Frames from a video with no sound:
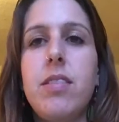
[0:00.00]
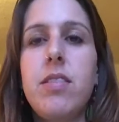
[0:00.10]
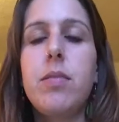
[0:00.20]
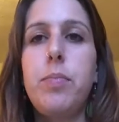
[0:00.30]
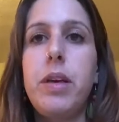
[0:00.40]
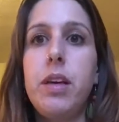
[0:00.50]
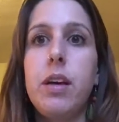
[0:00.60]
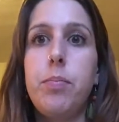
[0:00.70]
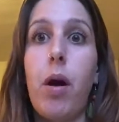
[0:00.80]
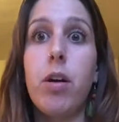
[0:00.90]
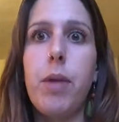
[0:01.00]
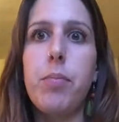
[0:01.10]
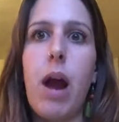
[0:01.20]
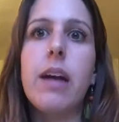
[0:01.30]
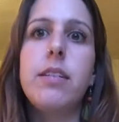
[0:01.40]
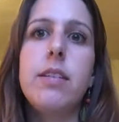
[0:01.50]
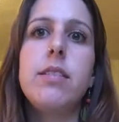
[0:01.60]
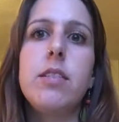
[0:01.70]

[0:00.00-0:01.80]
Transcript: This is a big part of my practice,